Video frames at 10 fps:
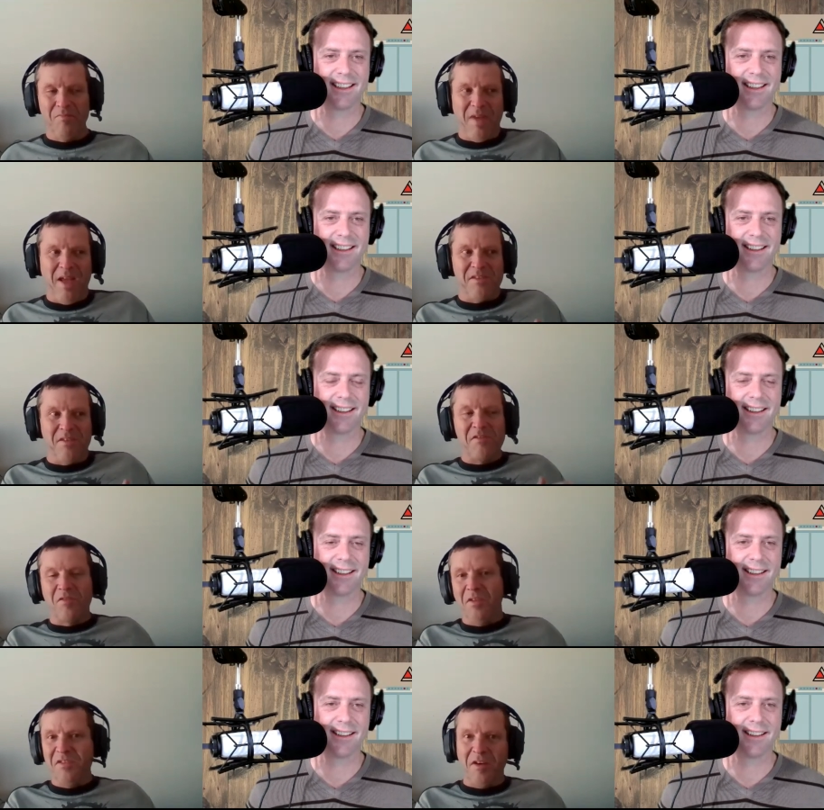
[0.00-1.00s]
Speaker 1: has an
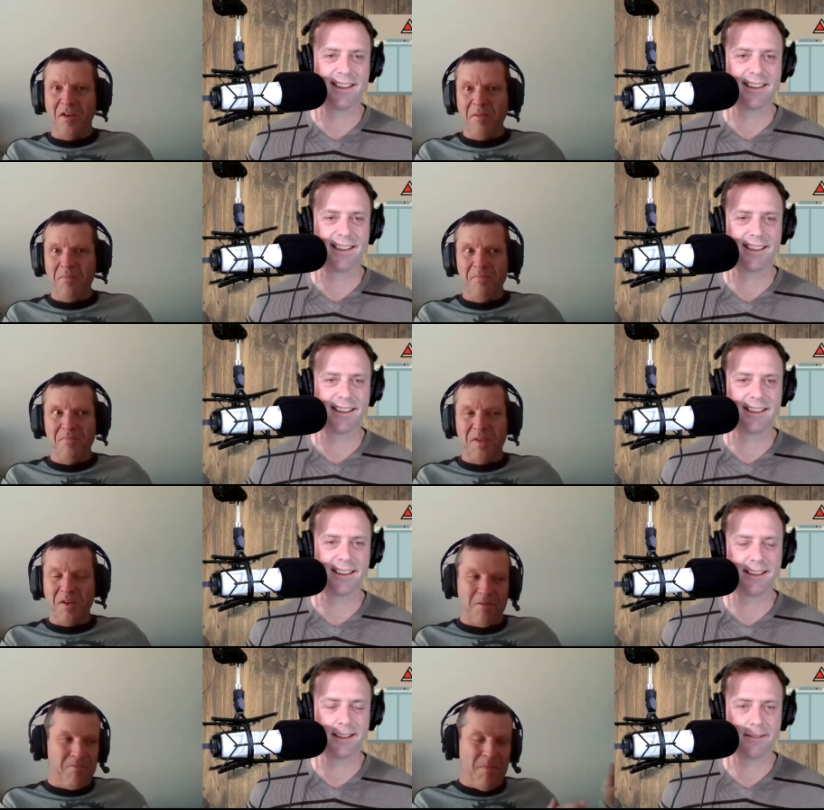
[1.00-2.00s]
electrical engineering
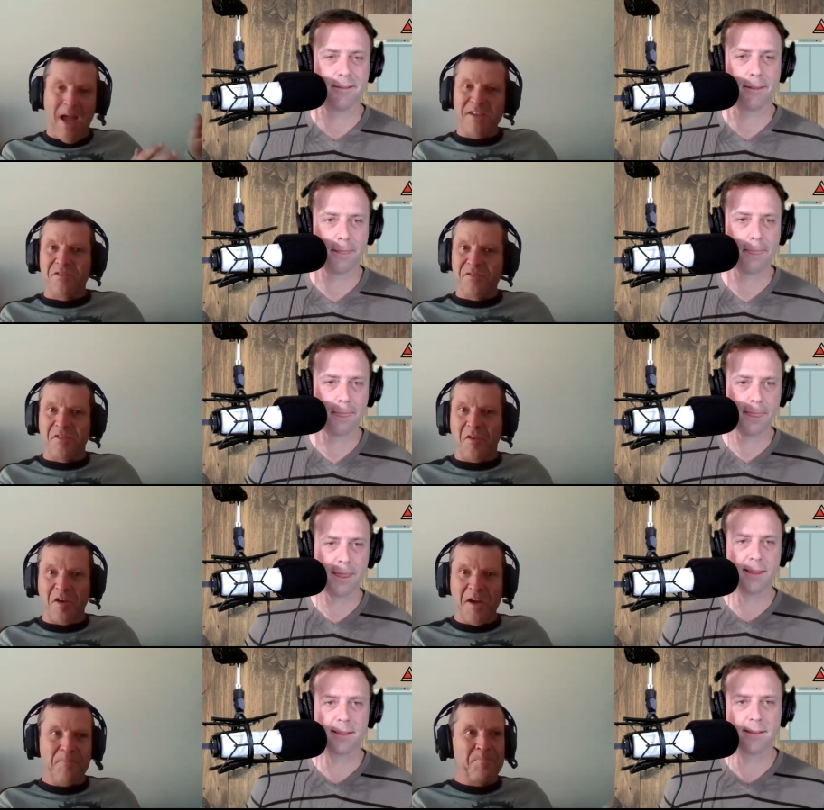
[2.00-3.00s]
deg- master's
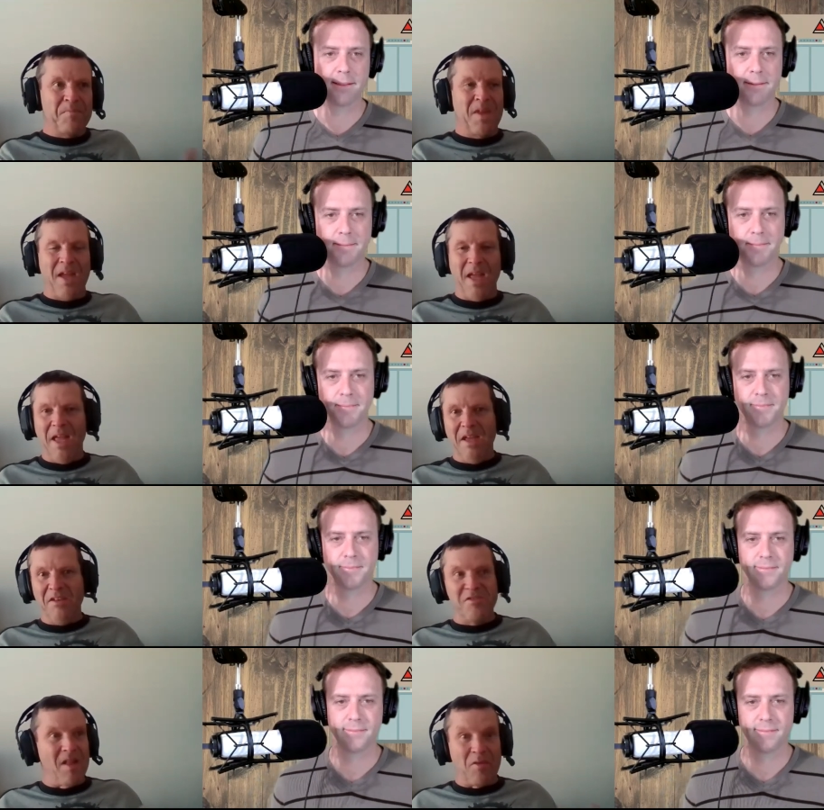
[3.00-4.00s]
degree
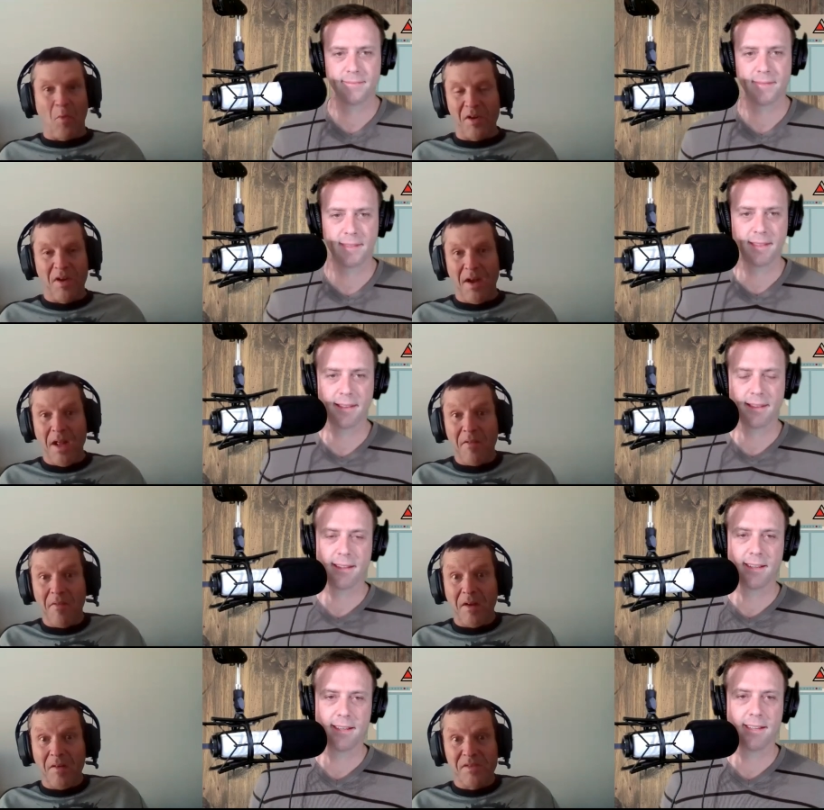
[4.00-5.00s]
and just liked working on
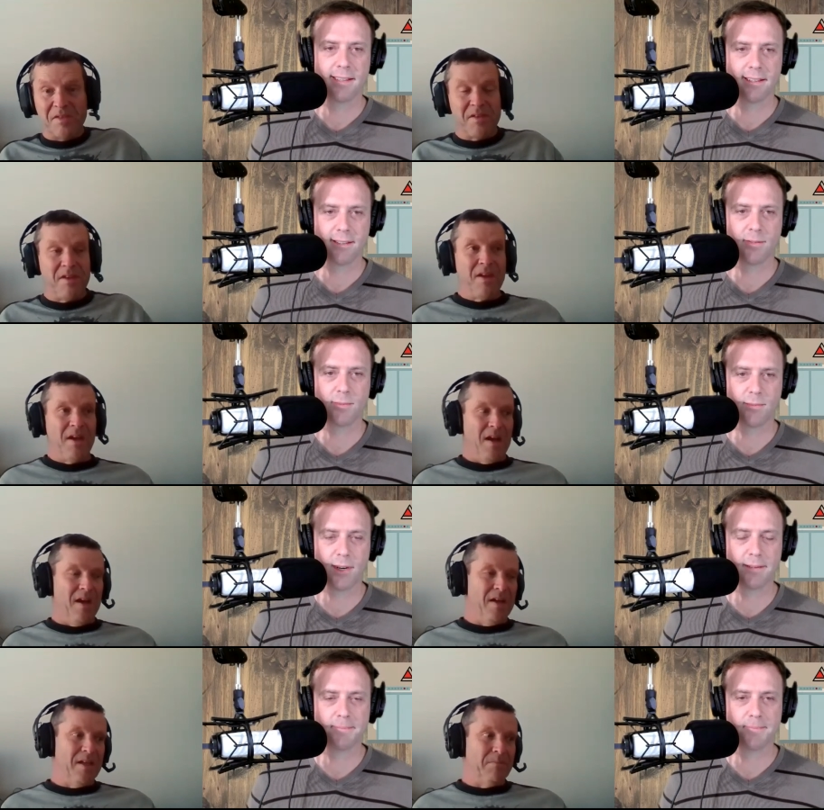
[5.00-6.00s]
elevators.
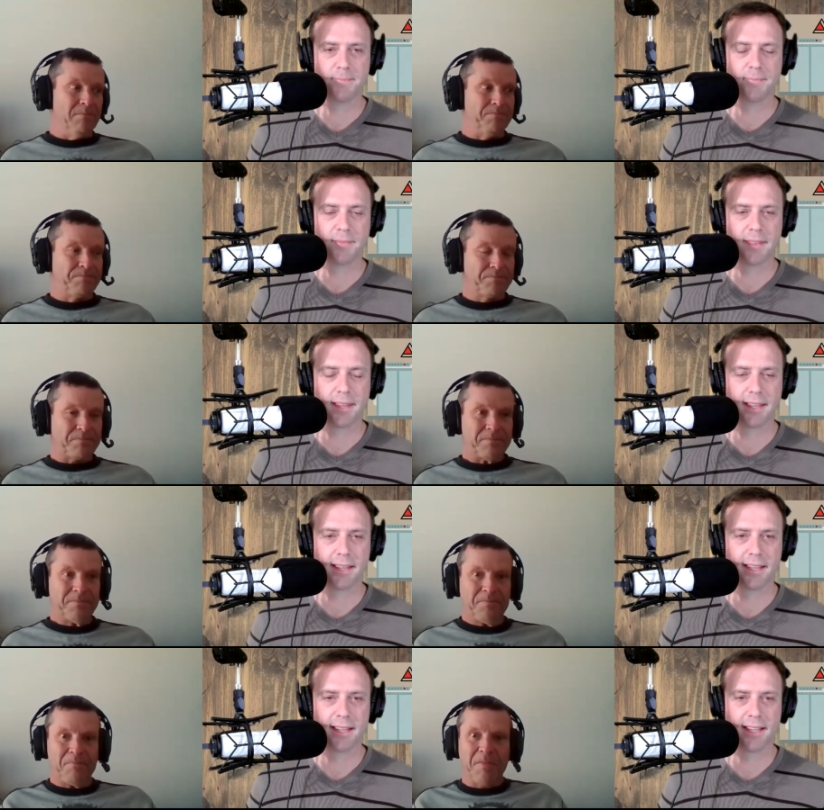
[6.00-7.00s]
Right. Um,
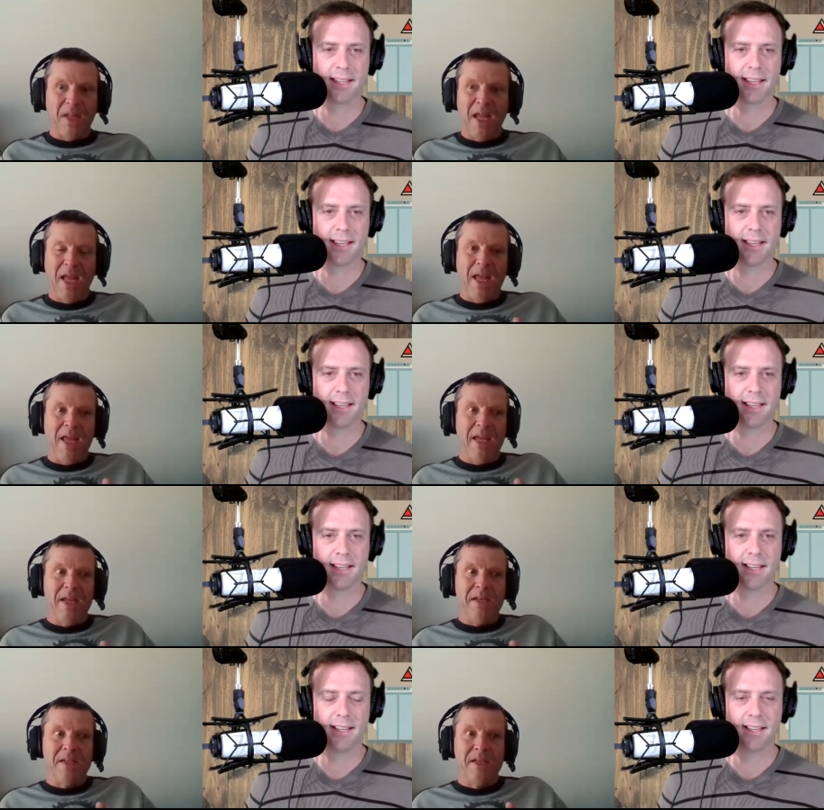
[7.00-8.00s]

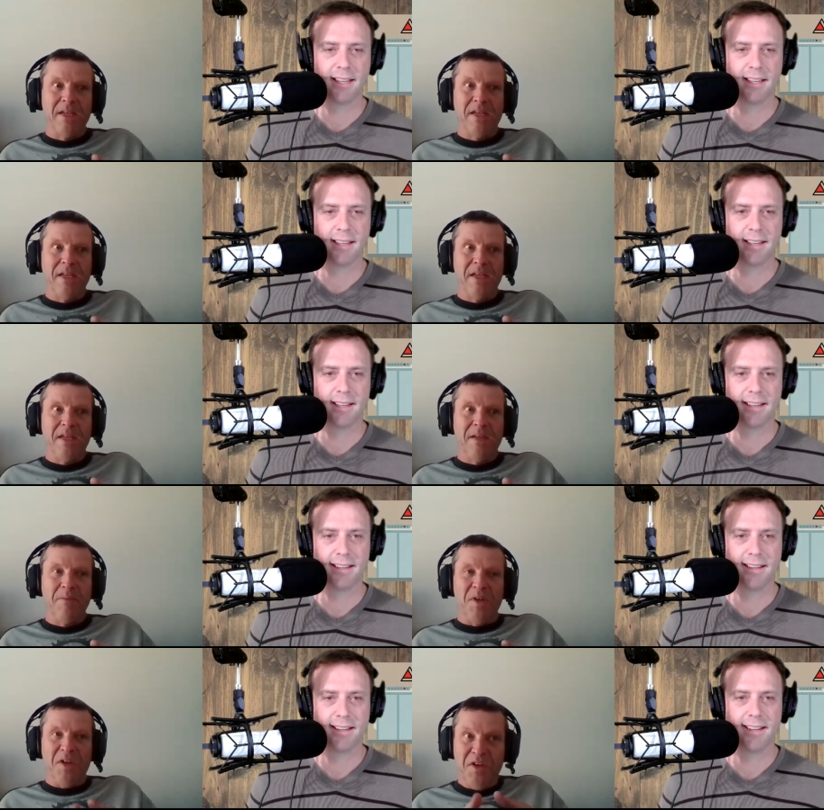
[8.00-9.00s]
and,
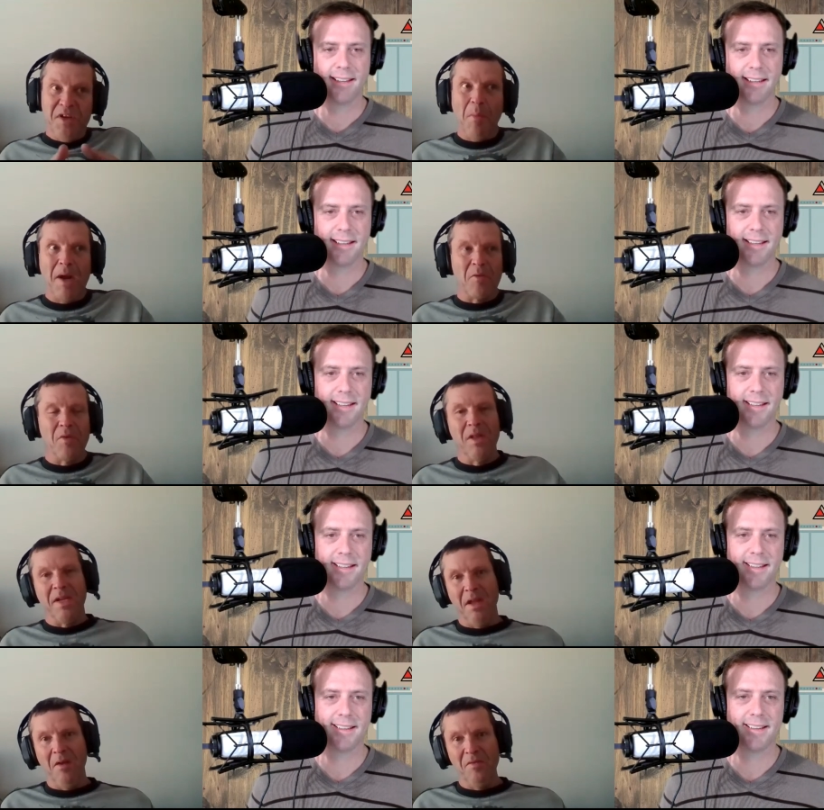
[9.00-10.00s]
but nobody
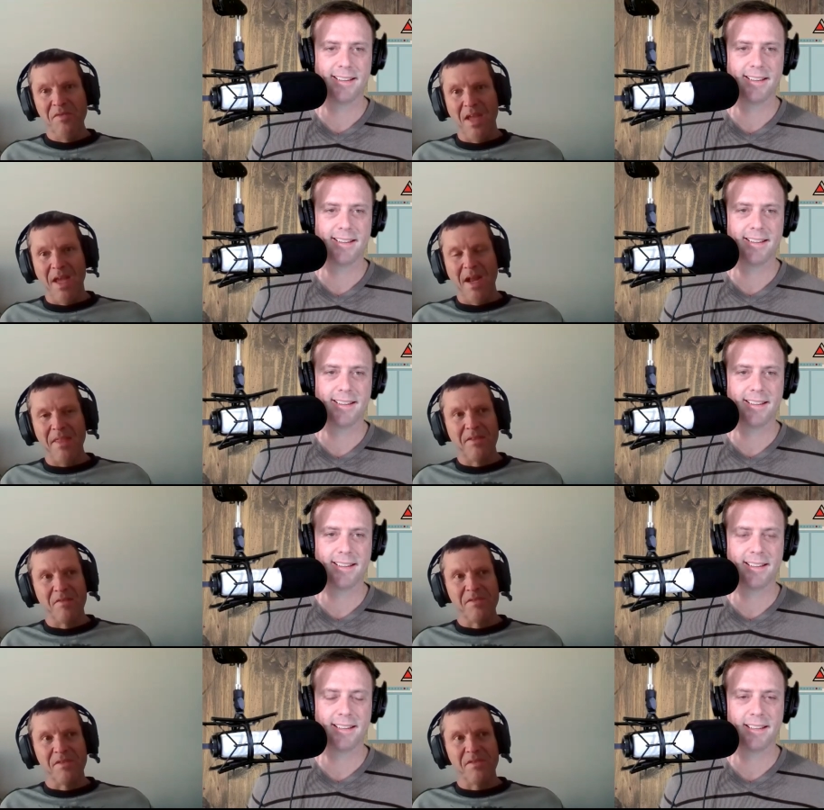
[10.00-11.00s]
really knows that. I think
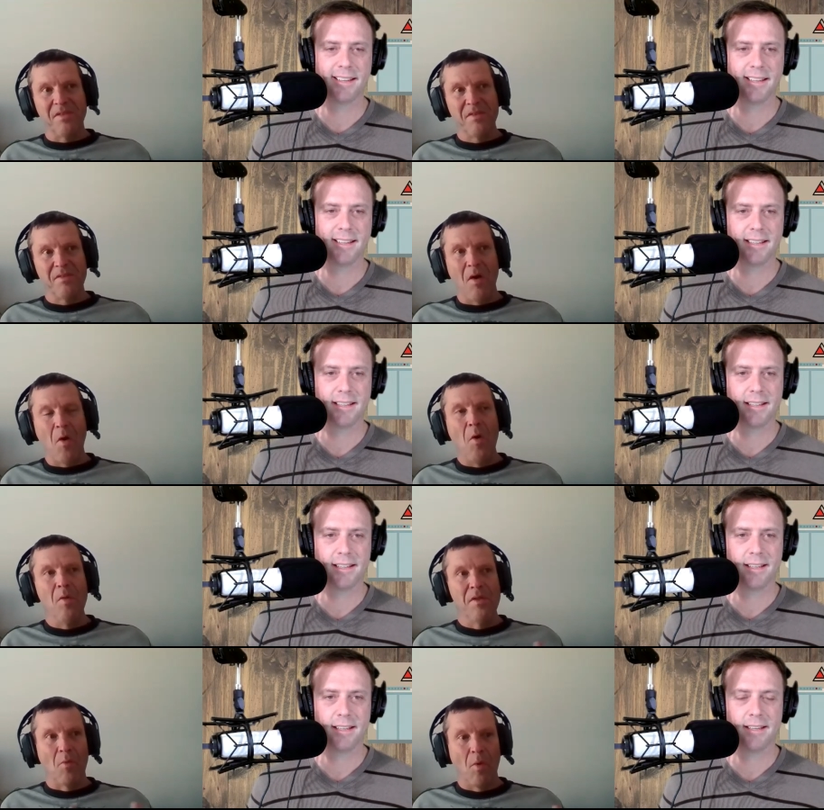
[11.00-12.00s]
there's this
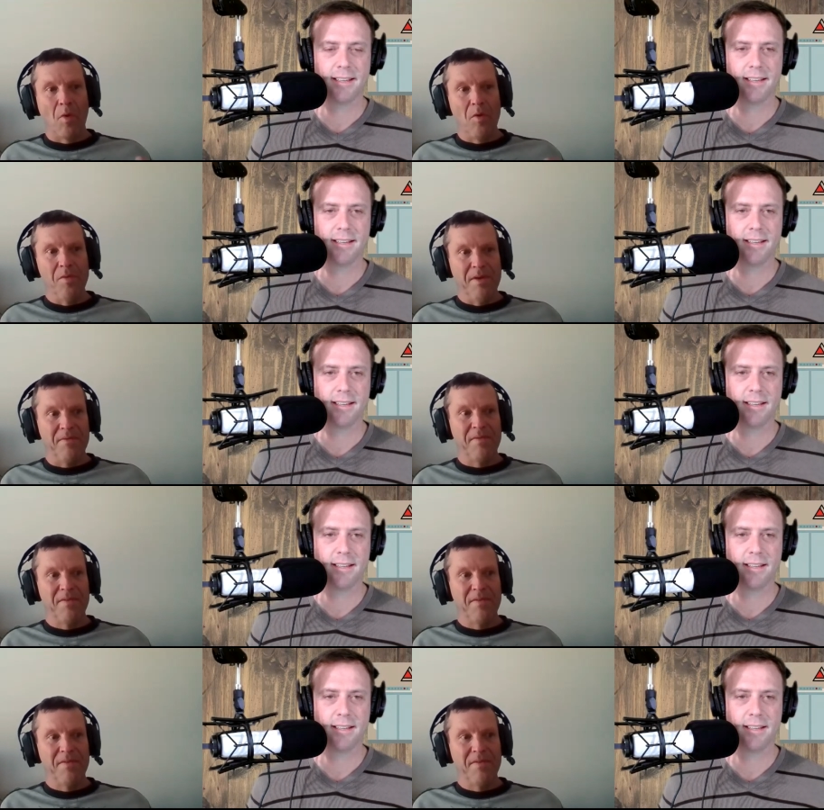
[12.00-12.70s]
whole other world that if